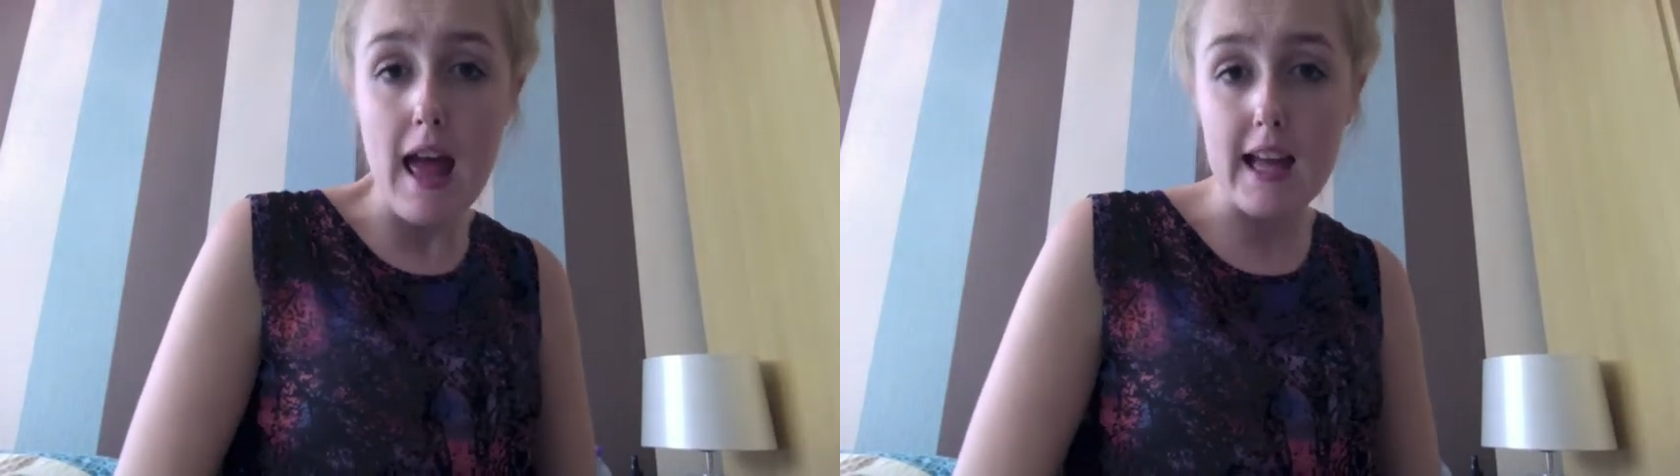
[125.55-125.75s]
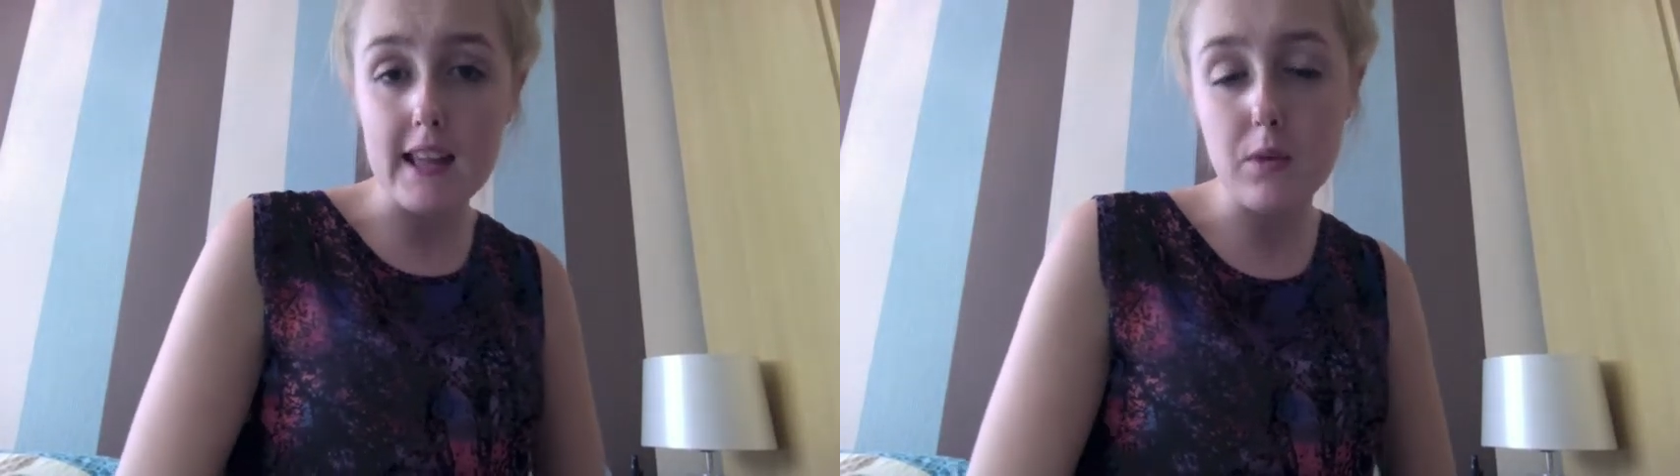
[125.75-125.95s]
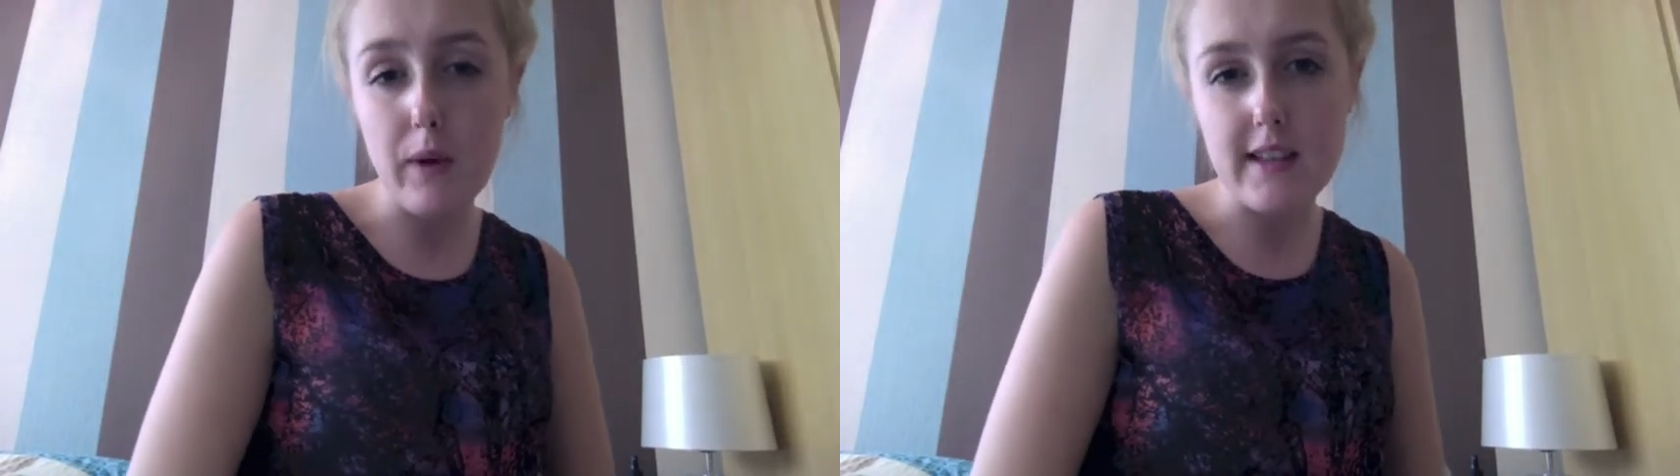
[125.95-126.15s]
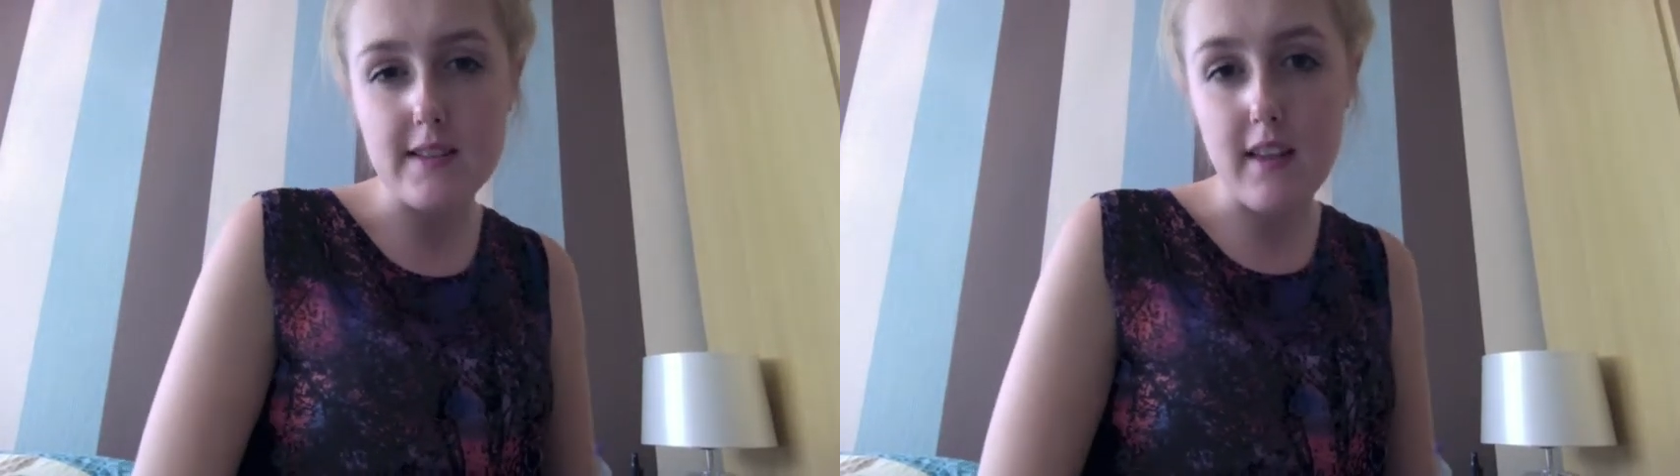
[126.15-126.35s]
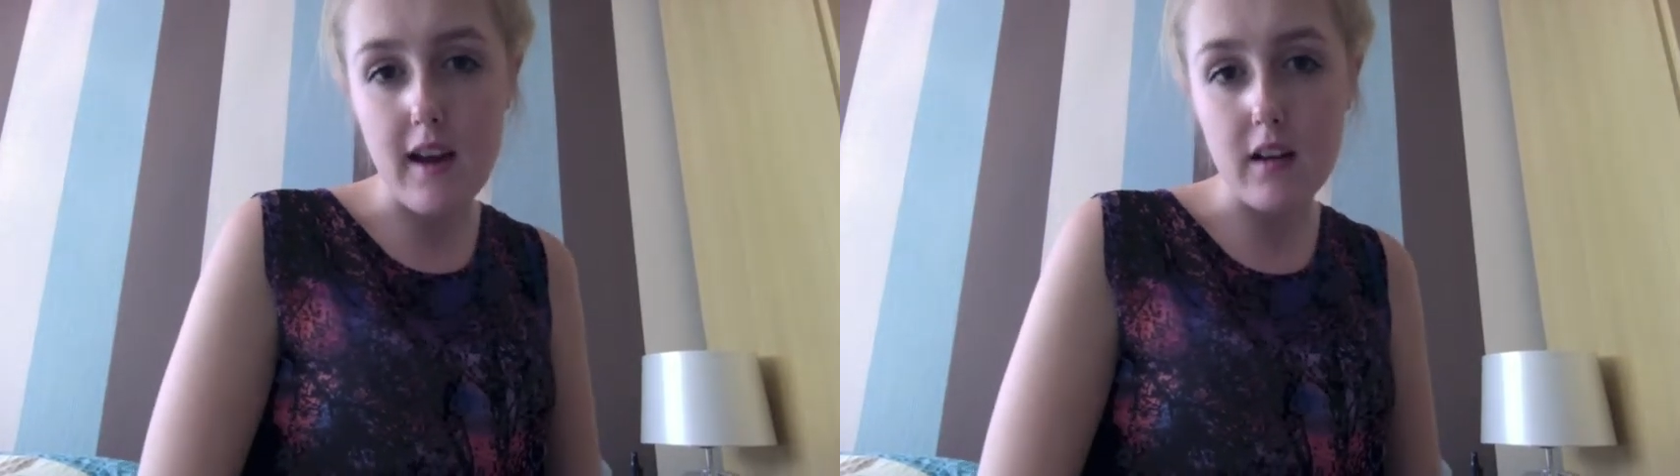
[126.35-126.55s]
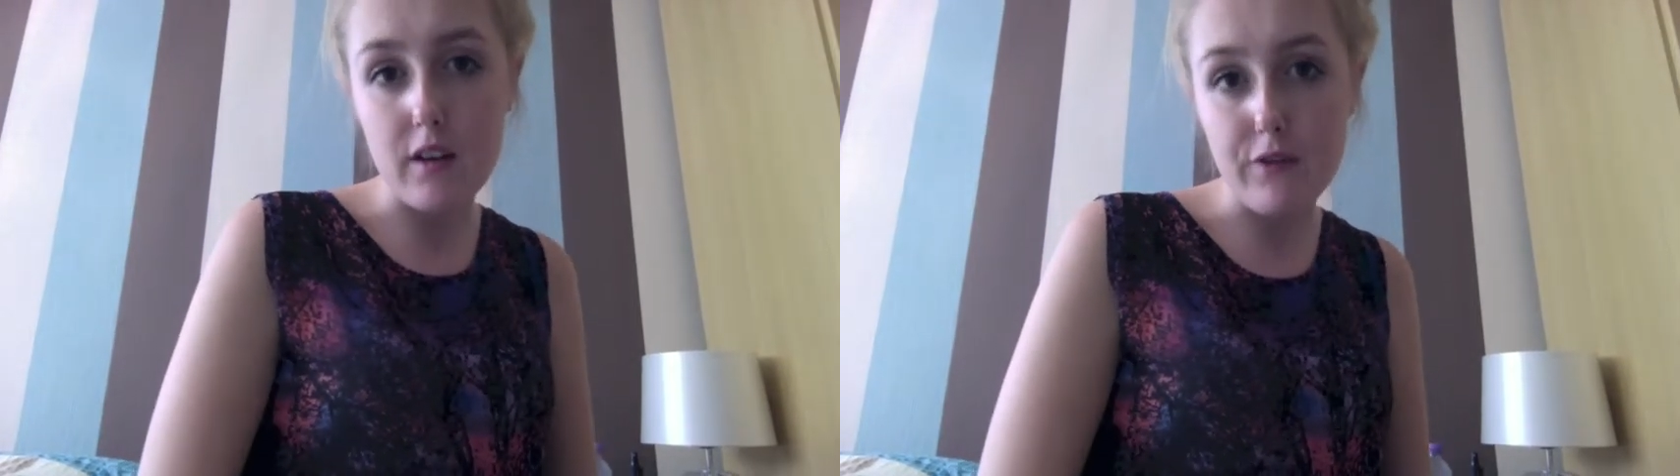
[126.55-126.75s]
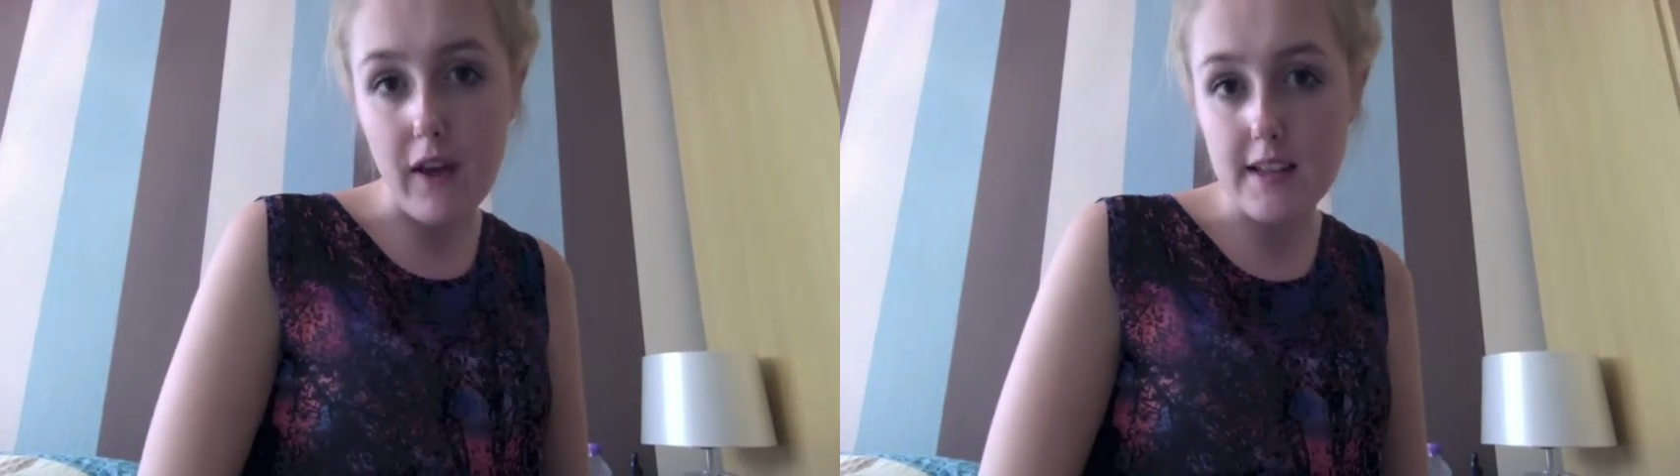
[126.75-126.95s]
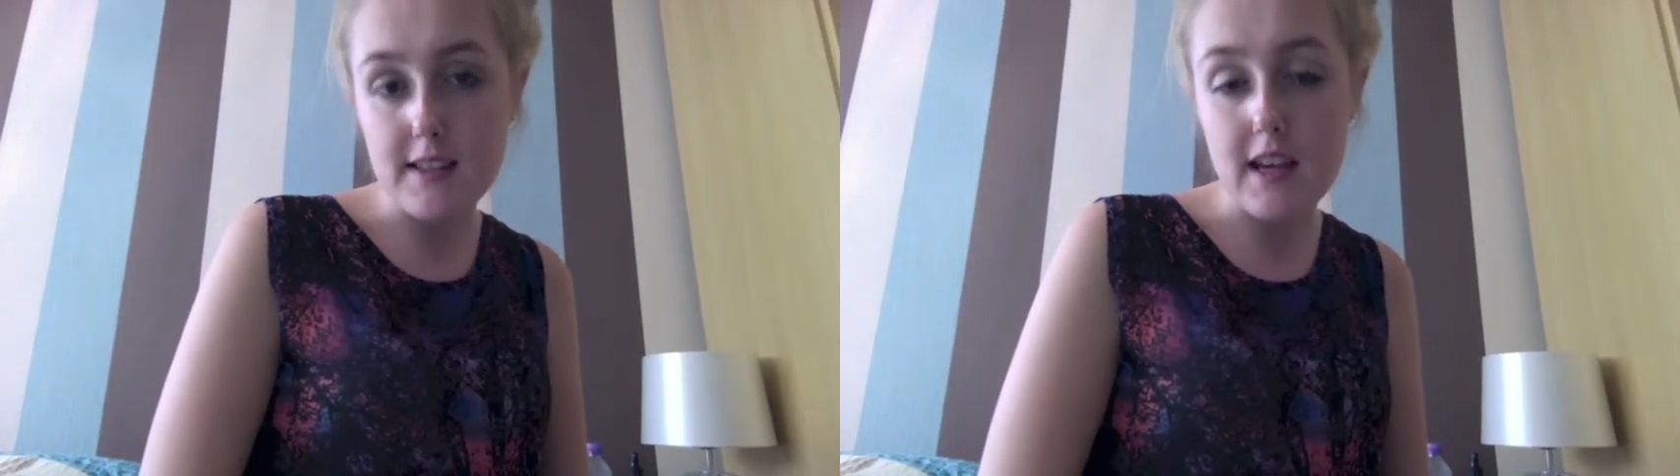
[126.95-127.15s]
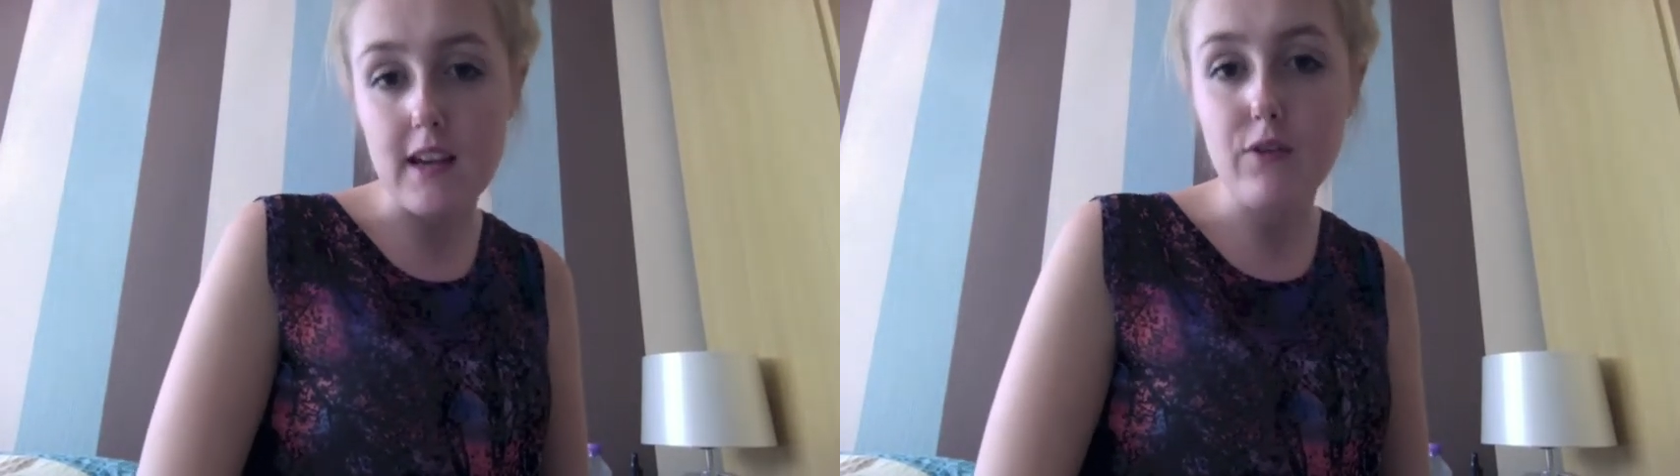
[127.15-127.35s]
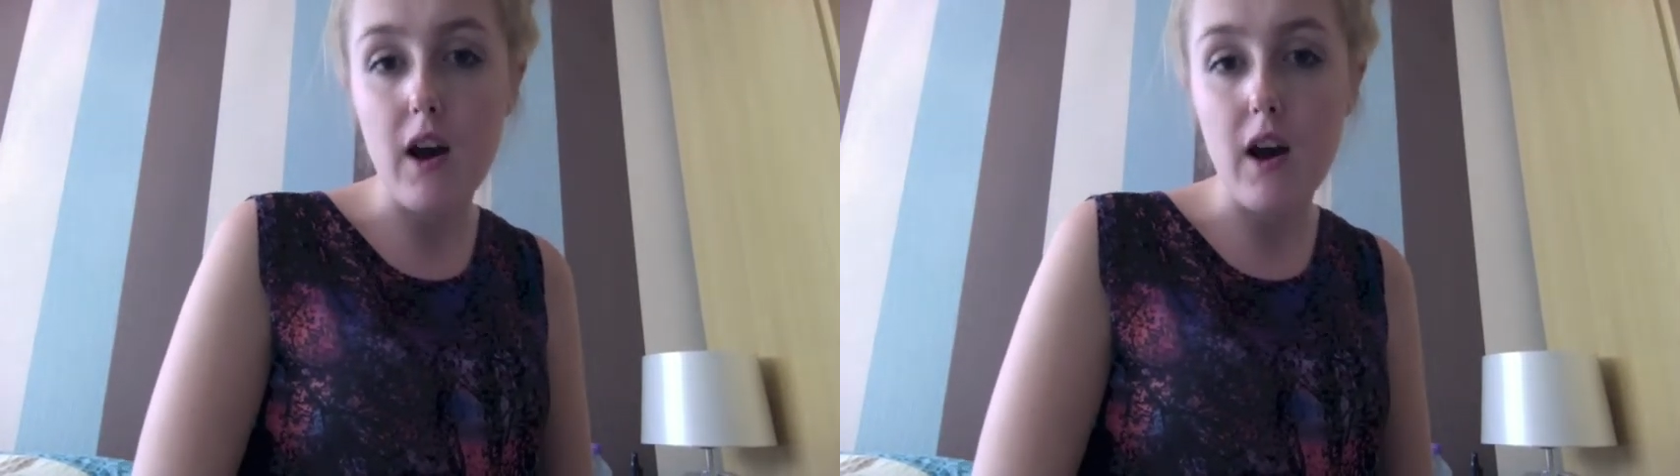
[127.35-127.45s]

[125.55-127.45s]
in the ways that they're effective.